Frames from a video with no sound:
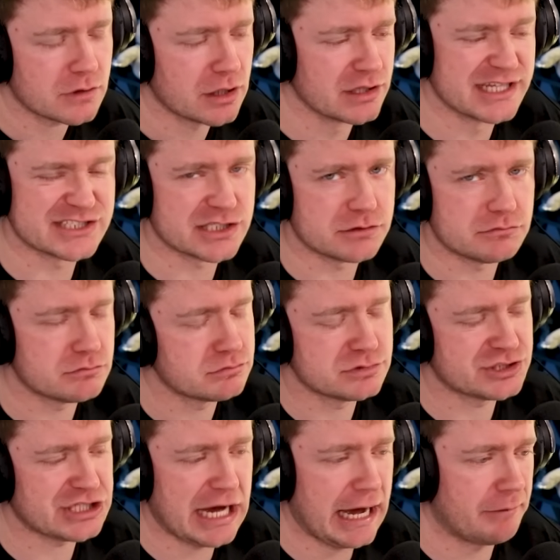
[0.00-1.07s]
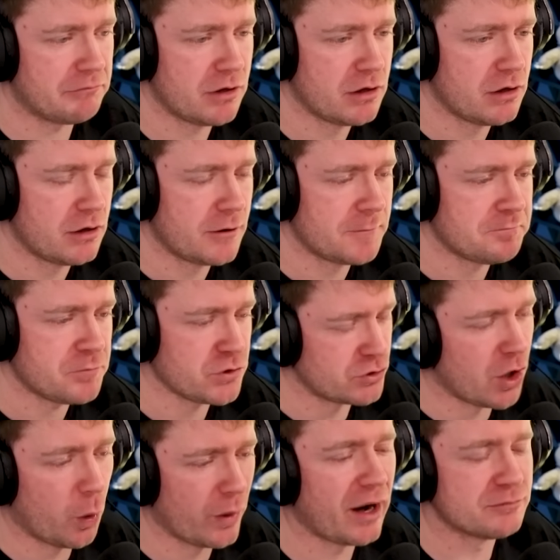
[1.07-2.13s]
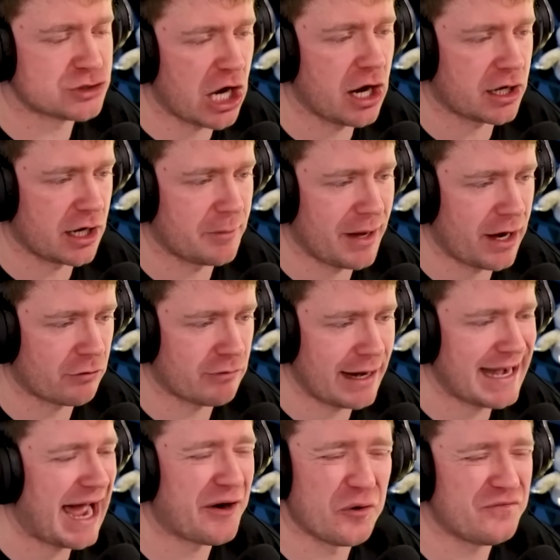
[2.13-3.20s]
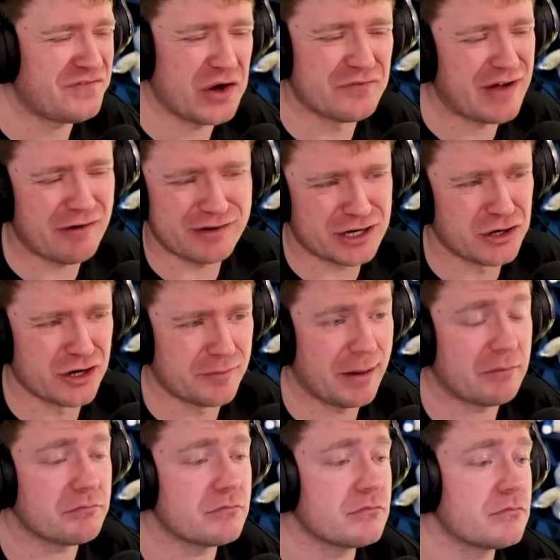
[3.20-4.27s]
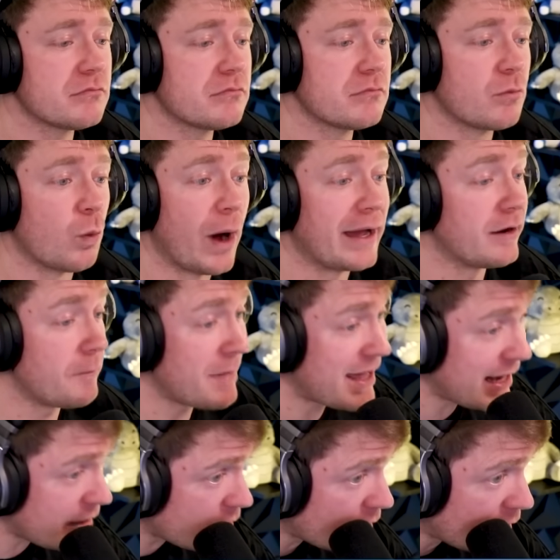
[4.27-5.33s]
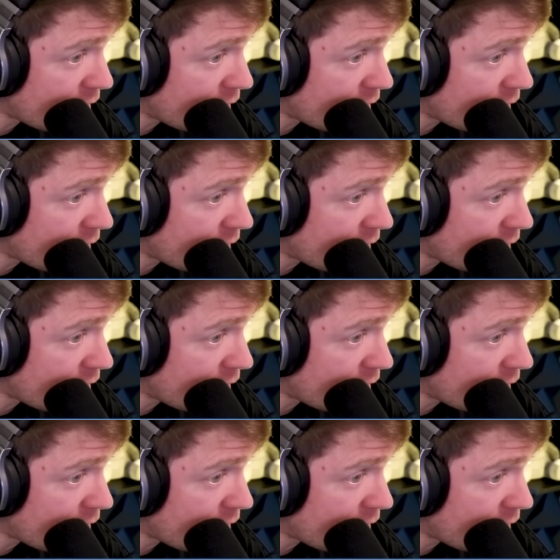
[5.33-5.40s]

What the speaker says: Listen, stop. You know what I'm talking about, all right? I don't feel very good about... Wait a minute.